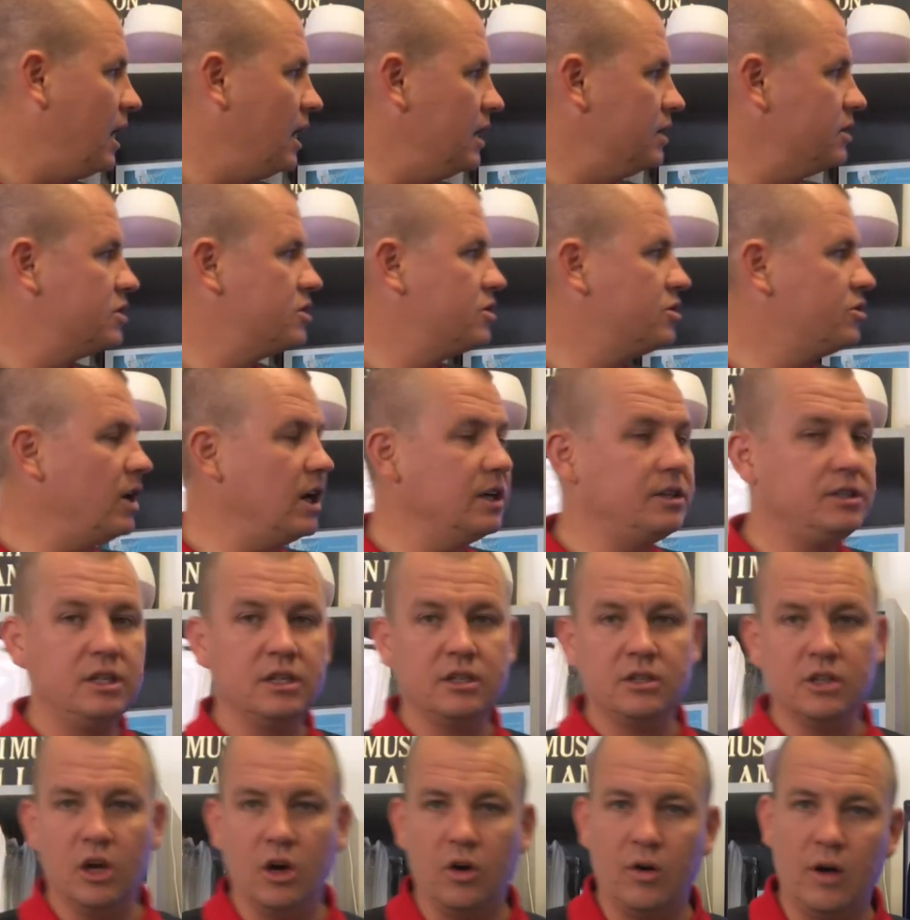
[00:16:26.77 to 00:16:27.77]

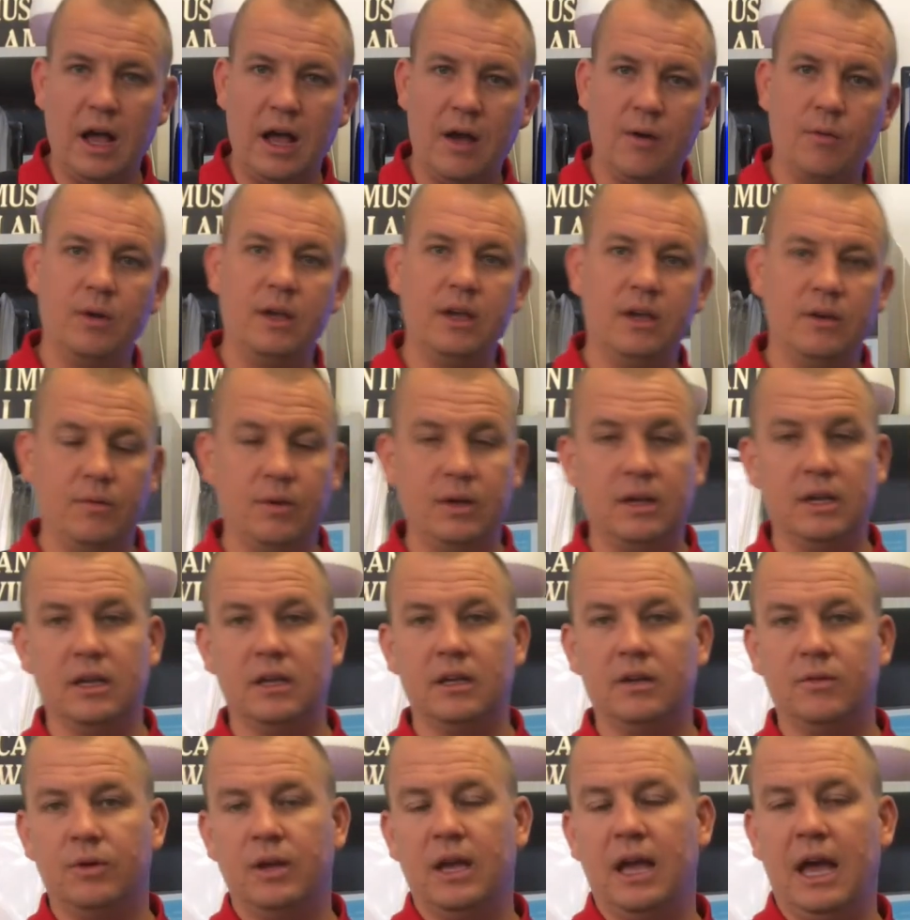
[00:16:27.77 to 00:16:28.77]
Stretching though, and
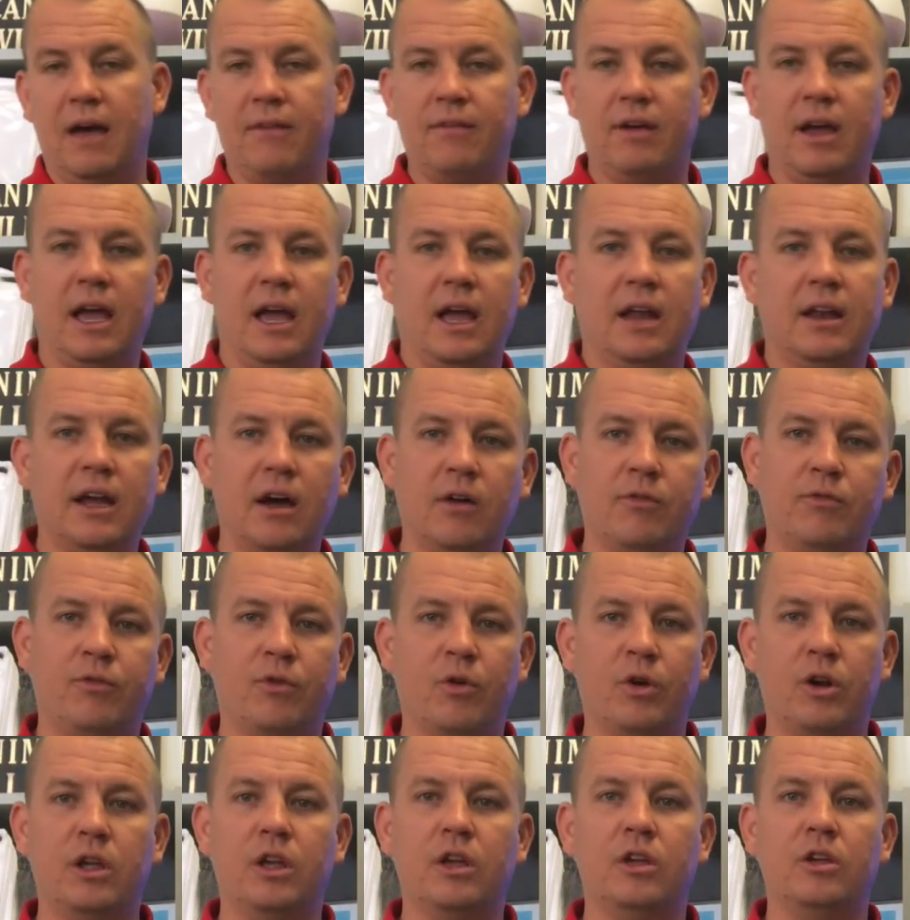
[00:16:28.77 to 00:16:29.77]
we have a handout
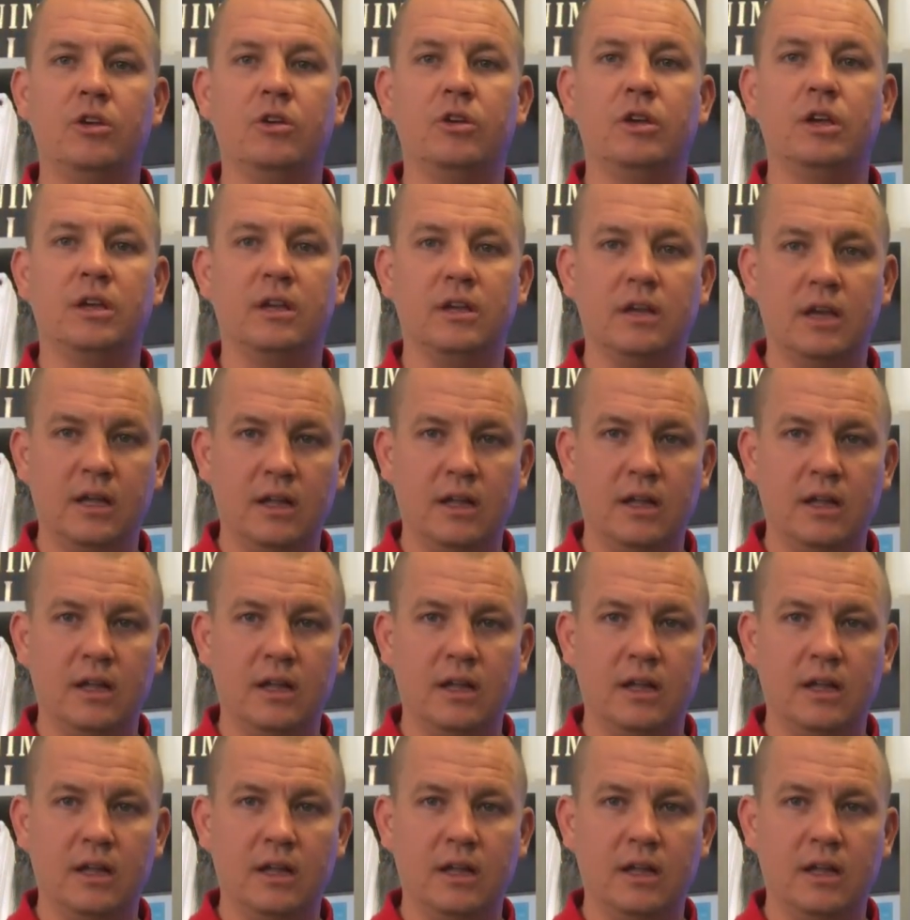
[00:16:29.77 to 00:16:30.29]
for you. You can